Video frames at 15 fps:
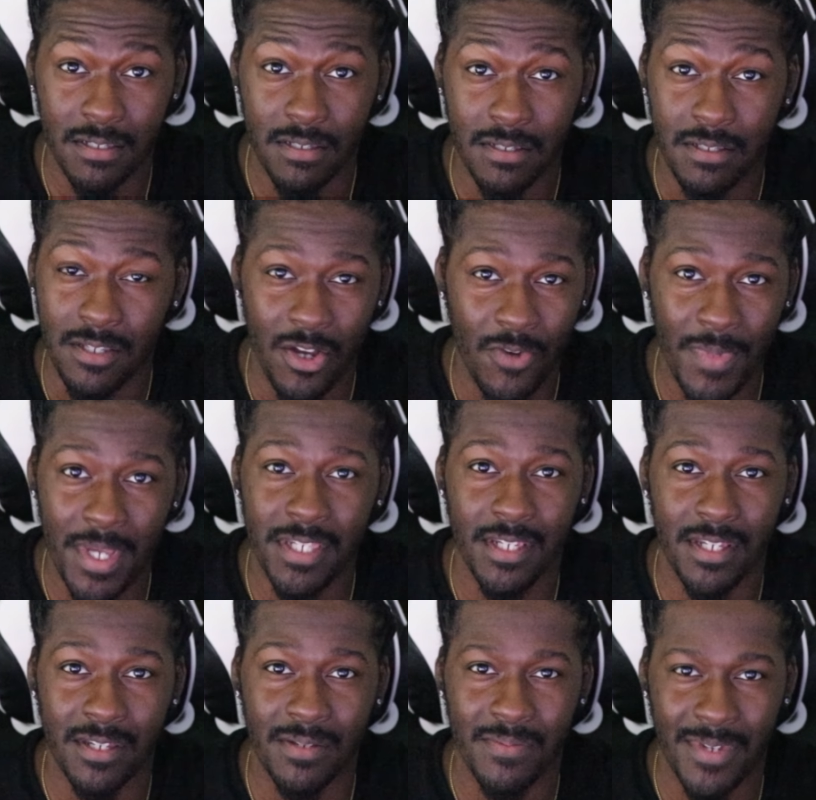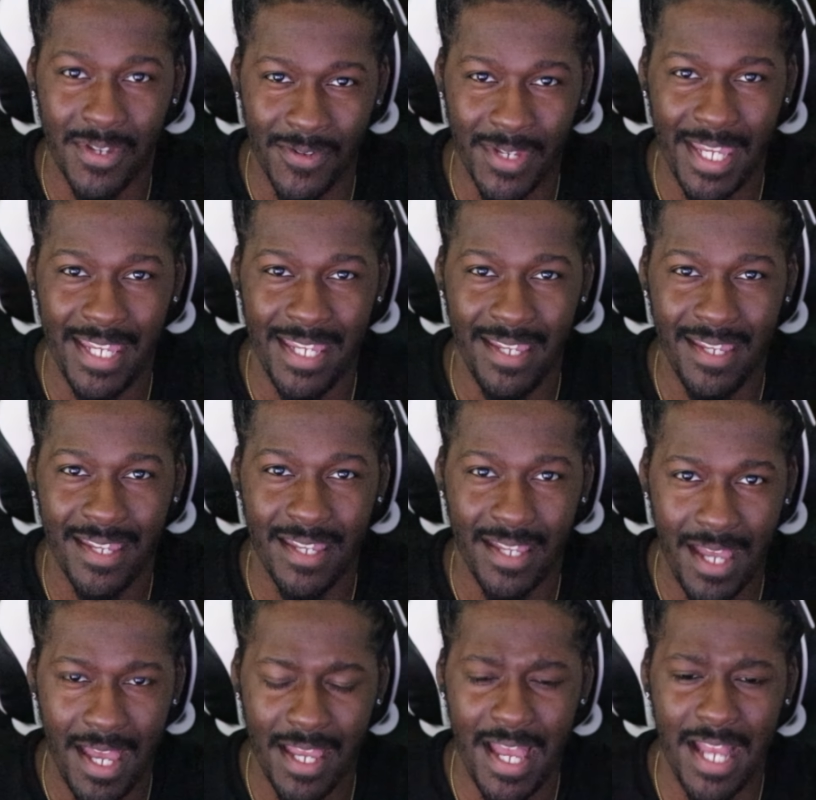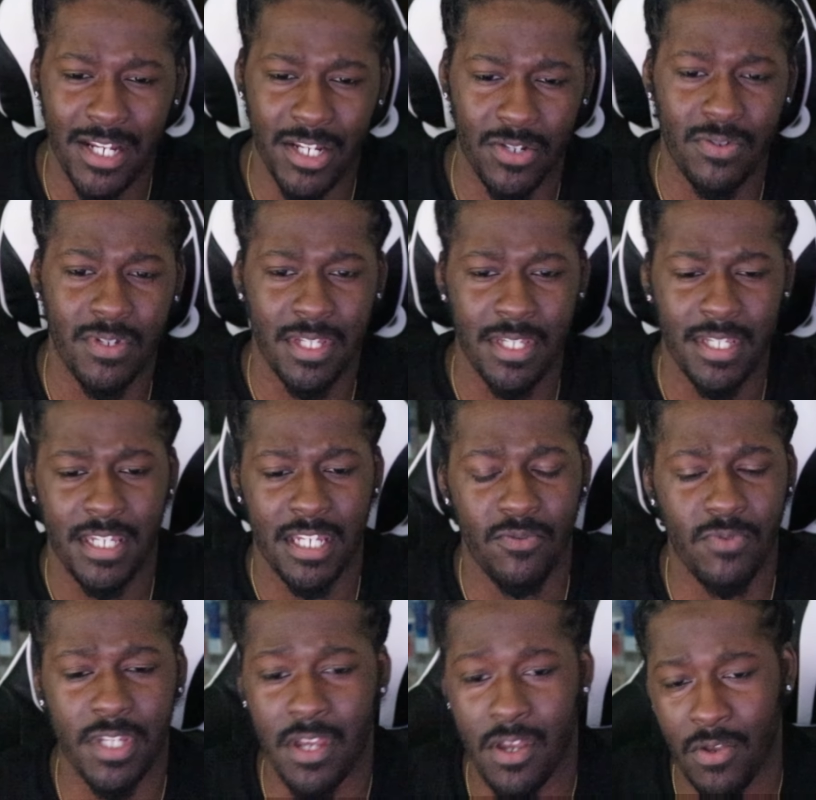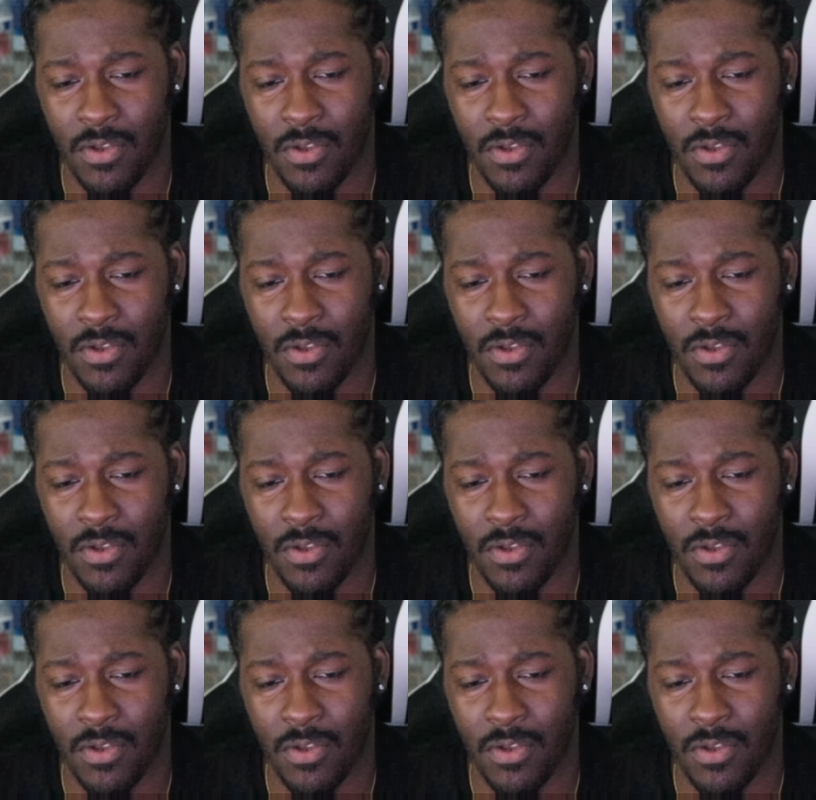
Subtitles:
Don't mess up, okay? I got you. Here we go.